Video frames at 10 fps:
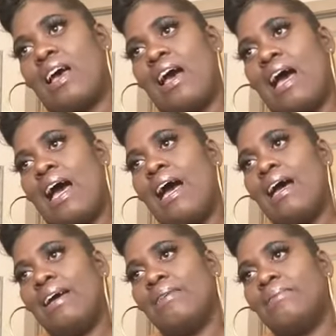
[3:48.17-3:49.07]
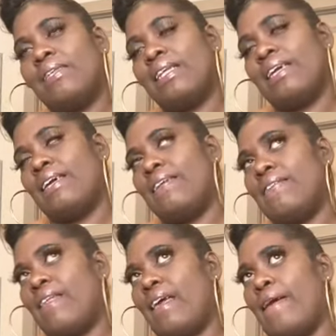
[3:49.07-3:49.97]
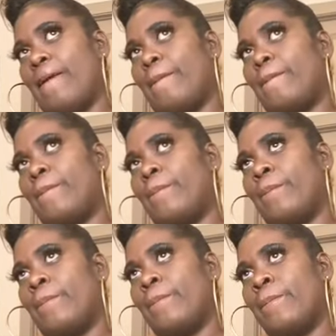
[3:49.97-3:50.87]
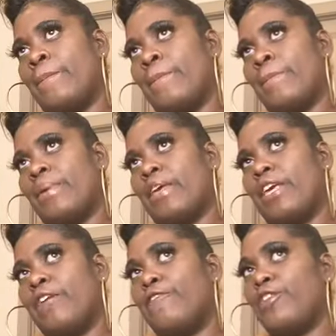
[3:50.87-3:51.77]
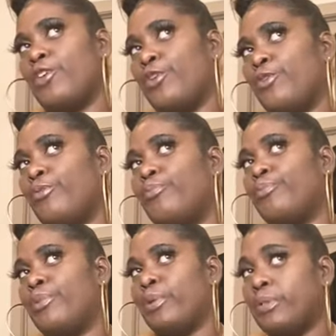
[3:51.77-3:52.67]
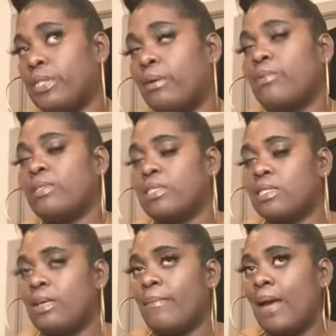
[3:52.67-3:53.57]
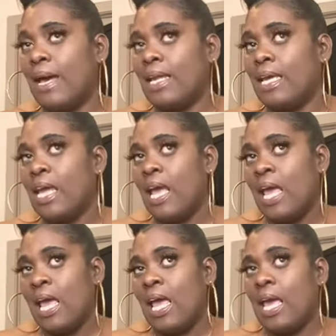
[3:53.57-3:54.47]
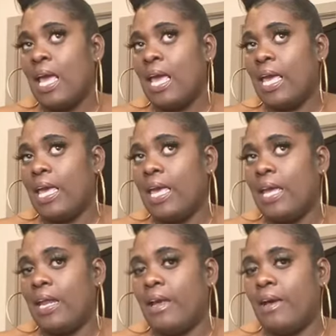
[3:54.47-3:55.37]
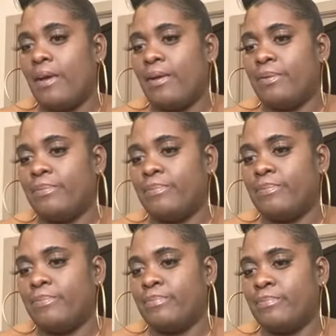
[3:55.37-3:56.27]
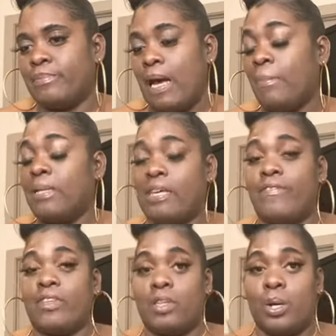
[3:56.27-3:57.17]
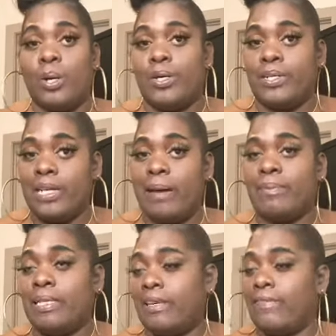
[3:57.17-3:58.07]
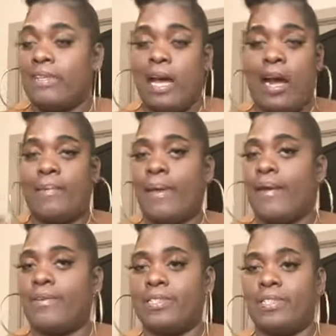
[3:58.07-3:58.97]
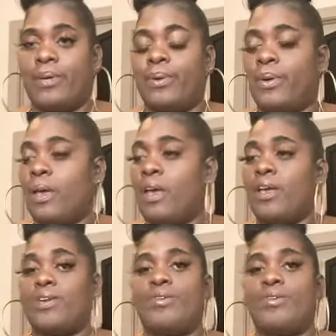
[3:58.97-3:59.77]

I believe that if you do something to somebody, and I believe in the Lord, I believe in higher power, so you